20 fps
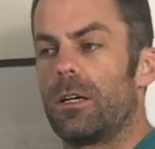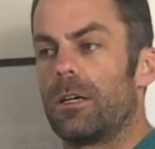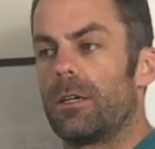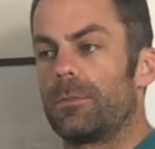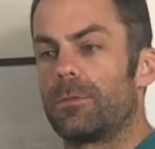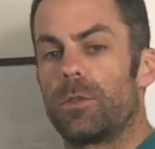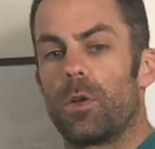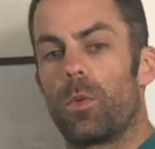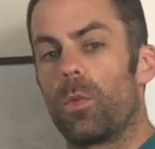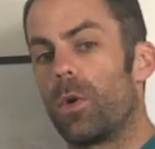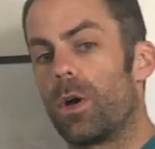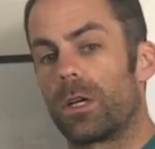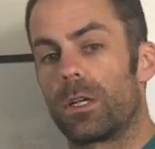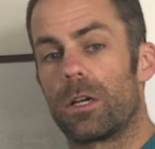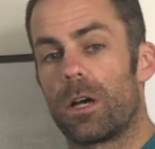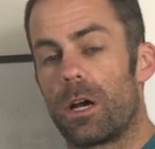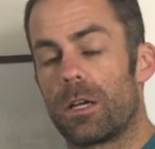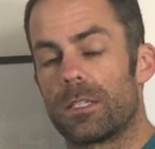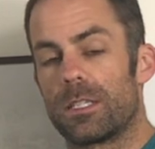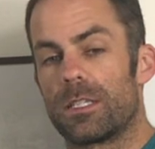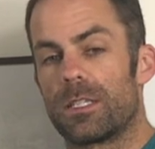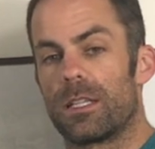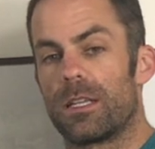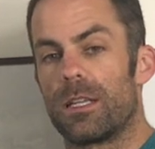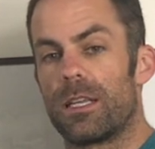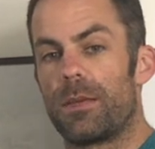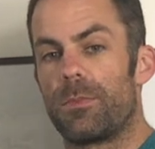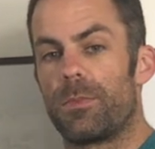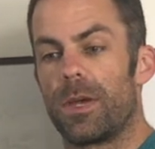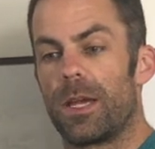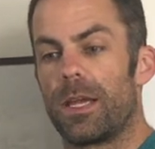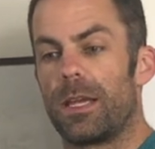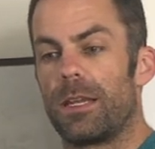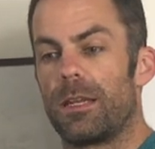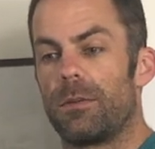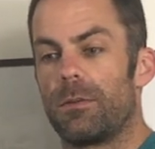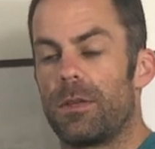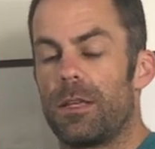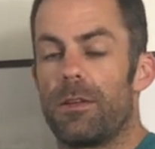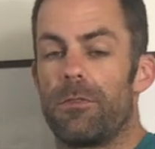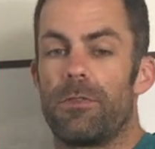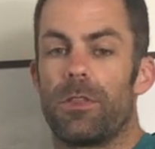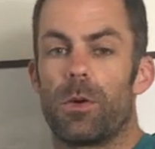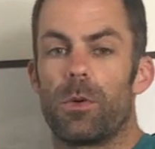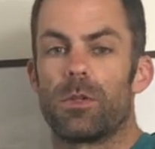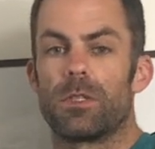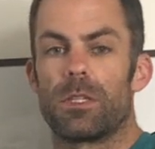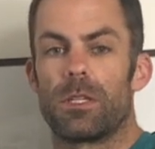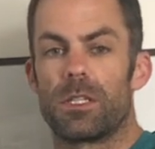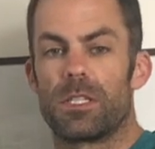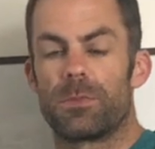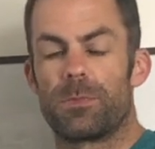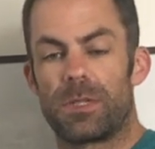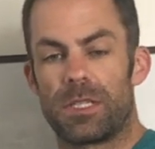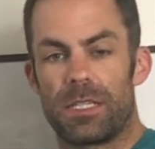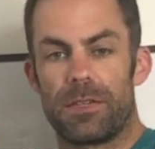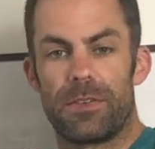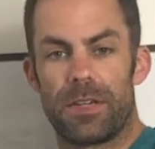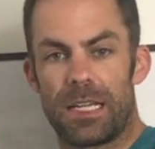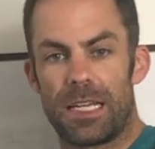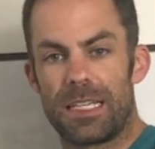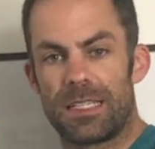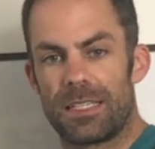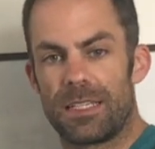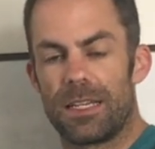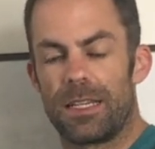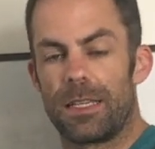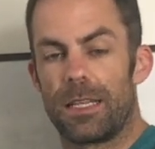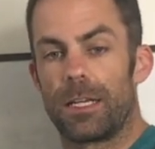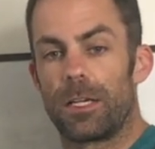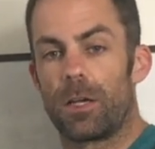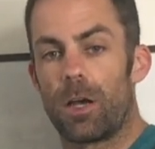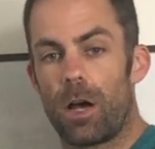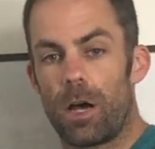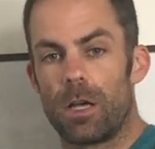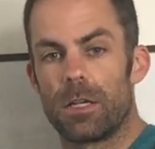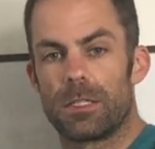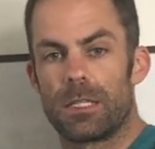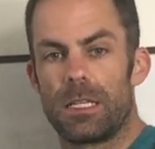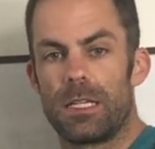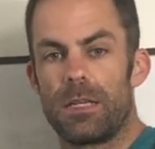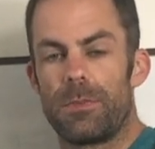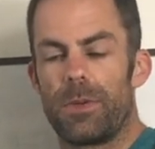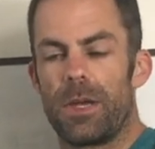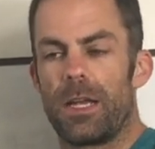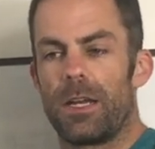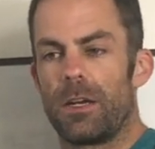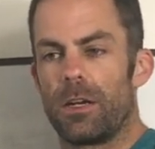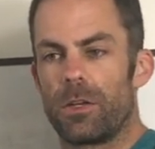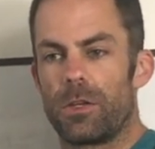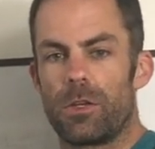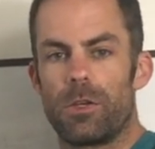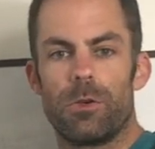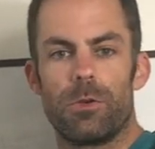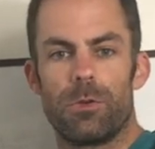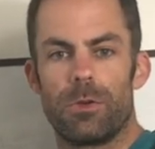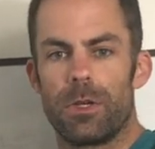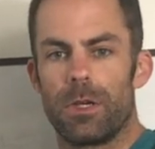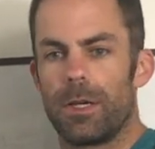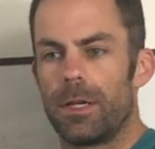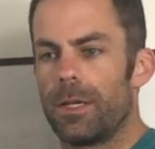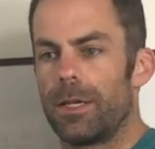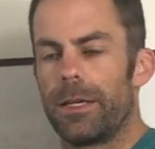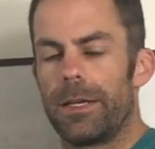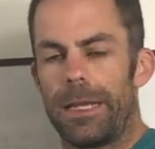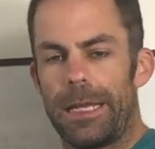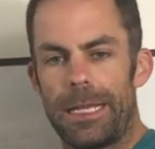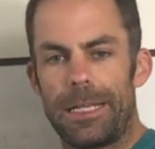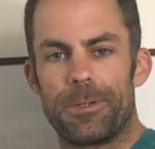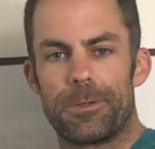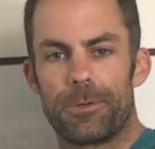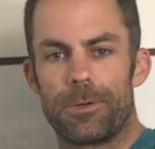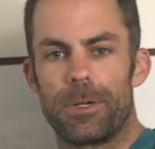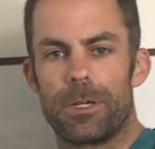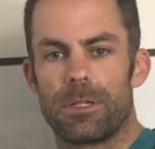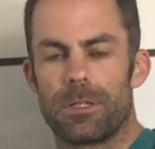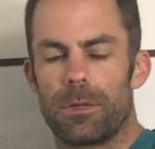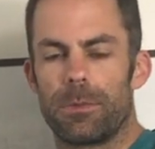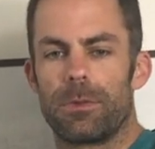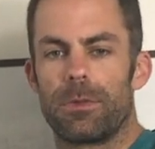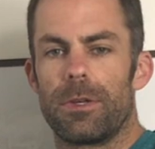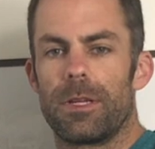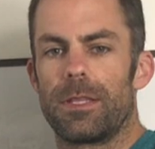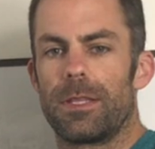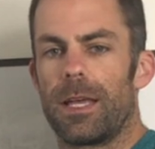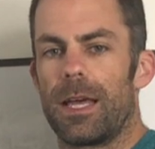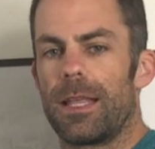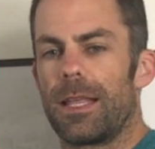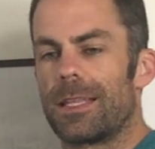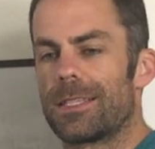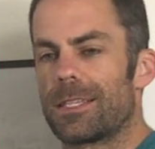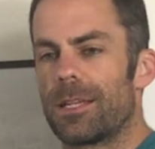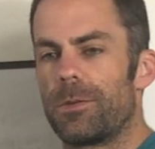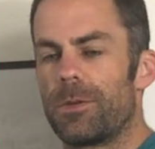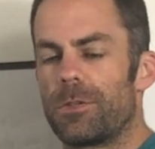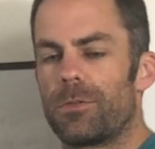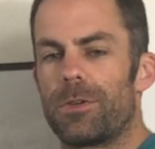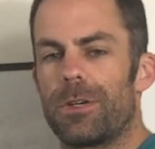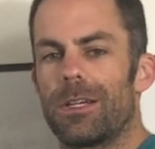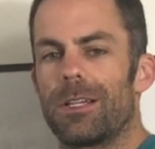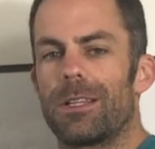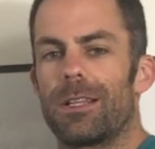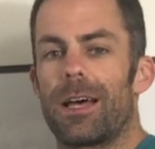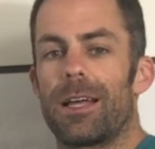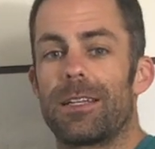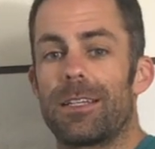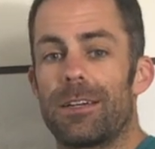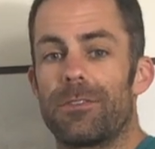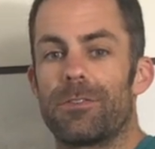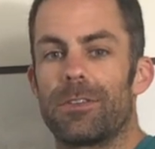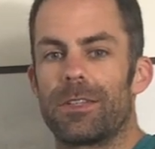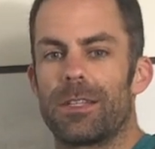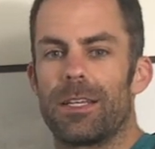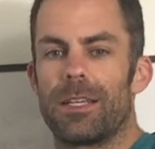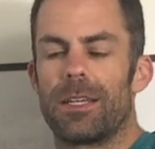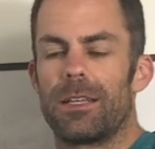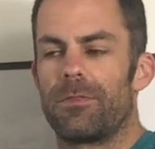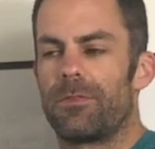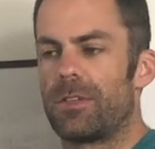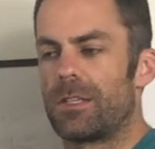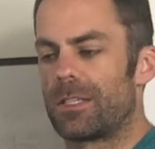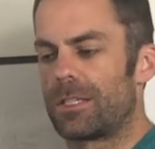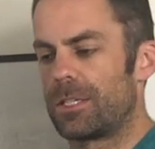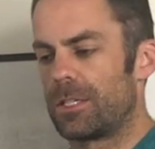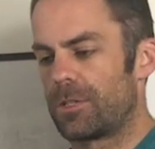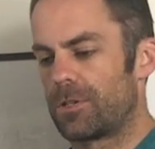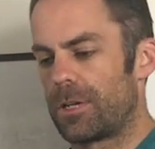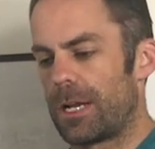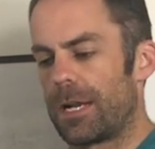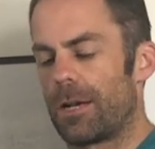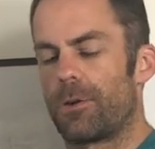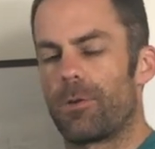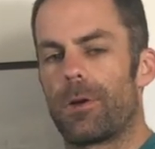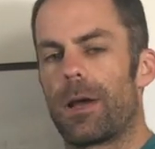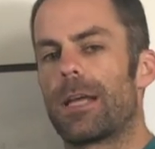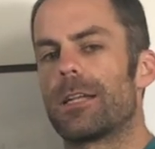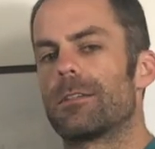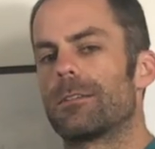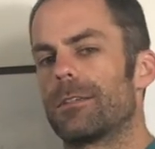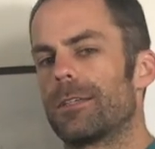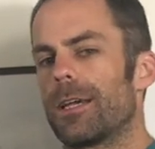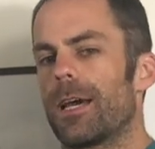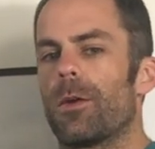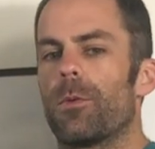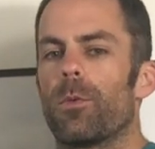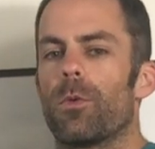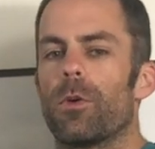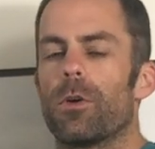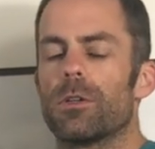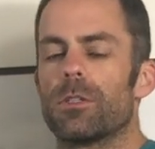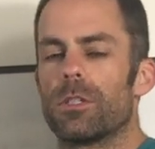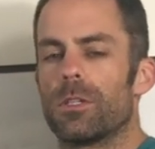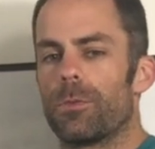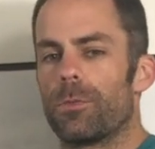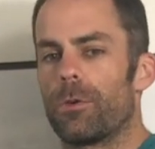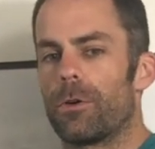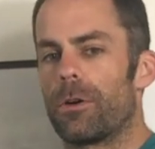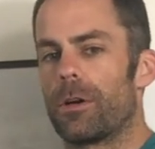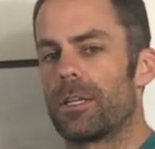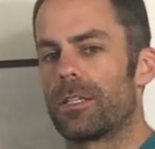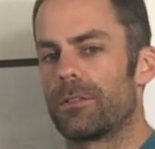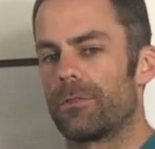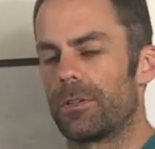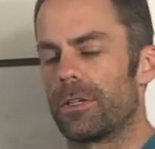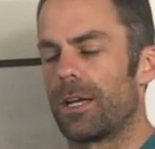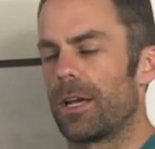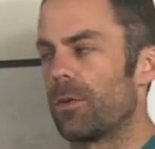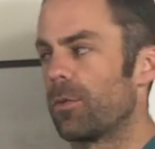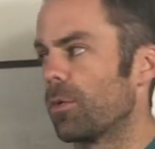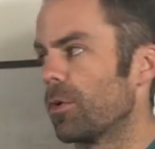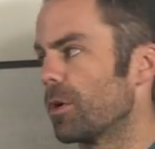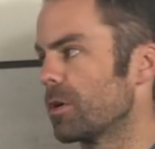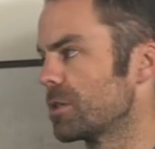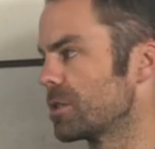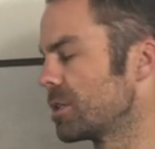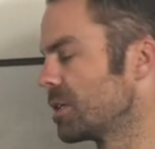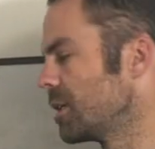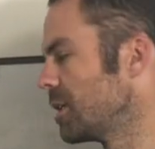So what causes the knee pain? If there was a specific incident that caused the knee pain, an acute injury or something like that, that's going to be treated a lot different than if it's just kind of gradually gotten worse or progressively gotten worse.